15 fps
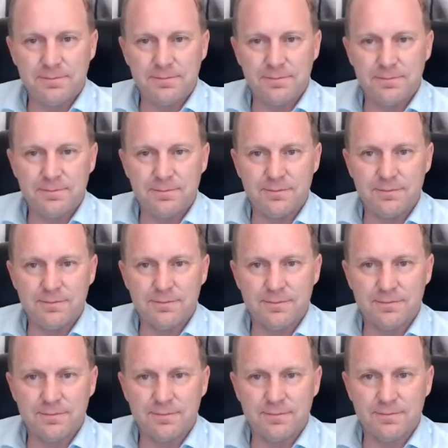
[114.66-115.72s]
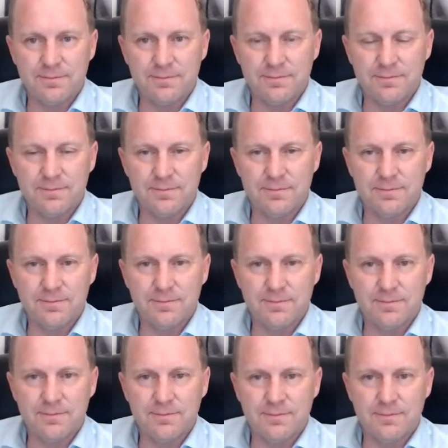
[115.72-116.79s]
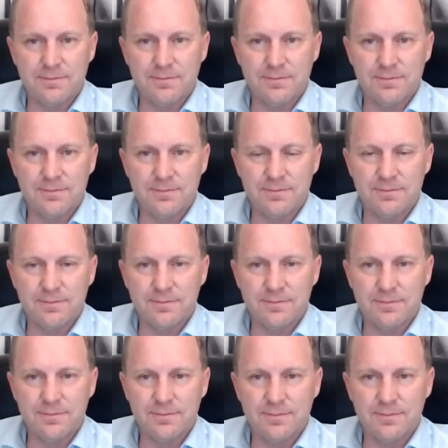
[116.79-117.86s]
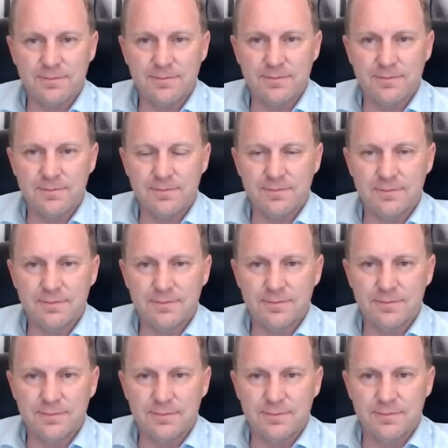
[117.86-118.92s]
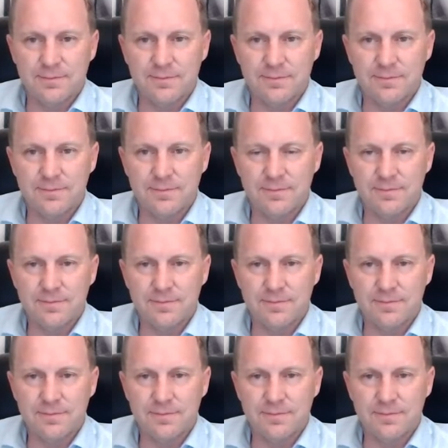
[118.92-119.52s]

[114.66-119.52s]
(silent)